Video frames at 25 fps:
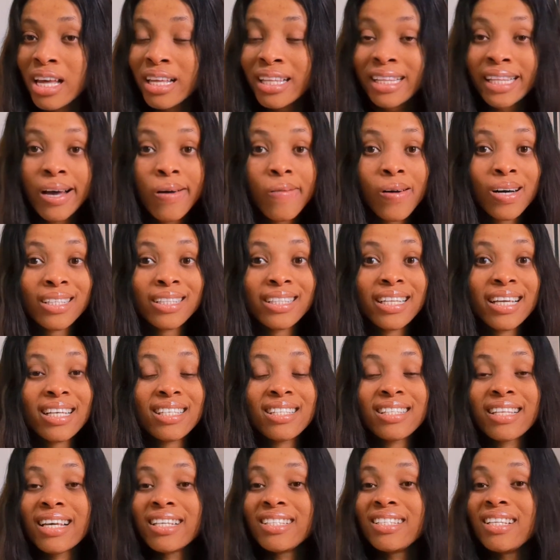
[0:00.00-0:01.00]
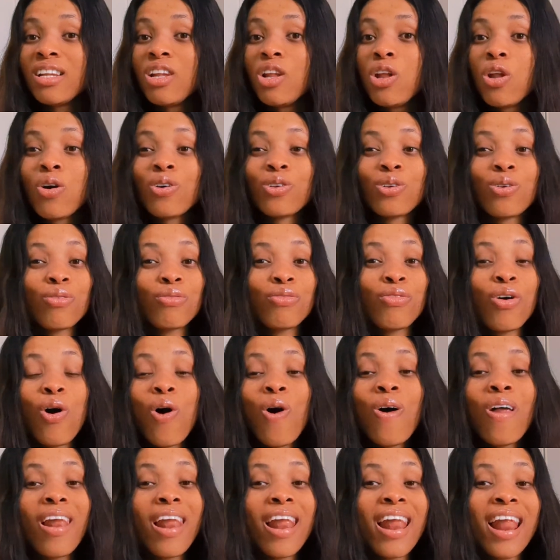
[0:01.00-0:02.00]
nowadays there's a lot of
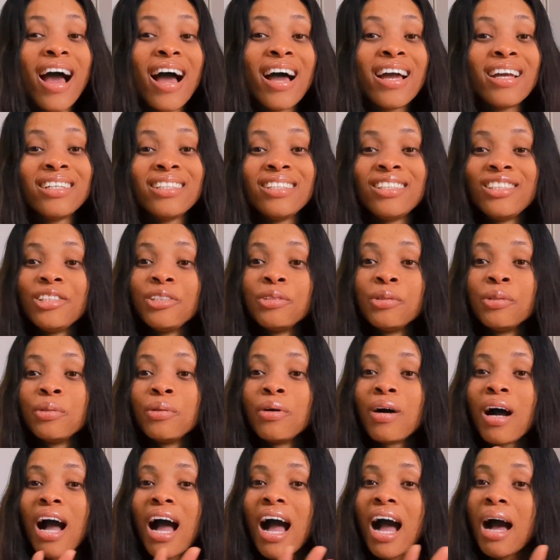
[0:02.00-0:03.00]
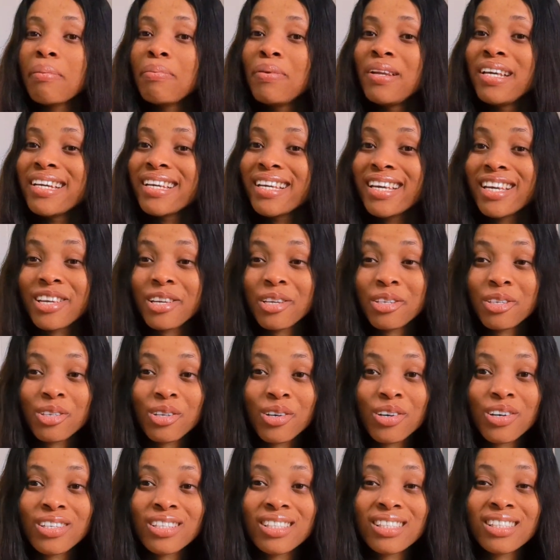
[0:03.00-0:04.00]
online you know
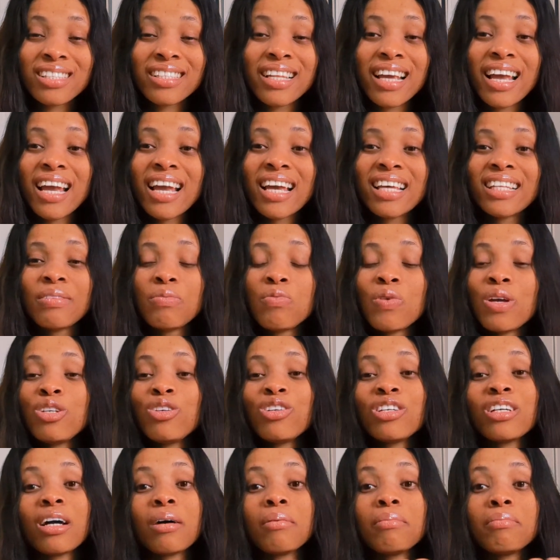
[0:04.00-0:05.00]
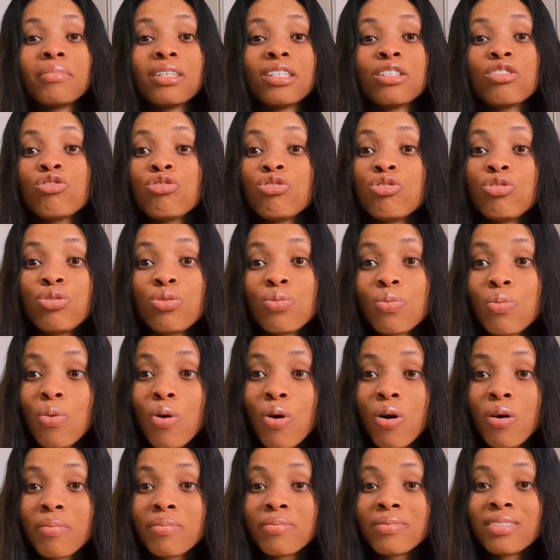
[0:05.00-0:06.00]
applications there where you can meet new
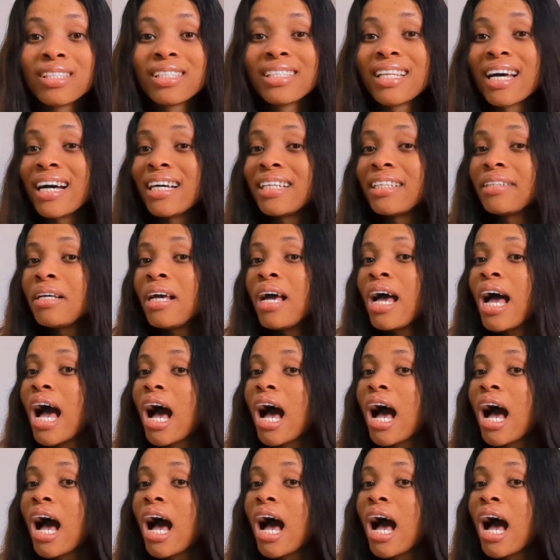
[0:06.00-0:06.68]
moms that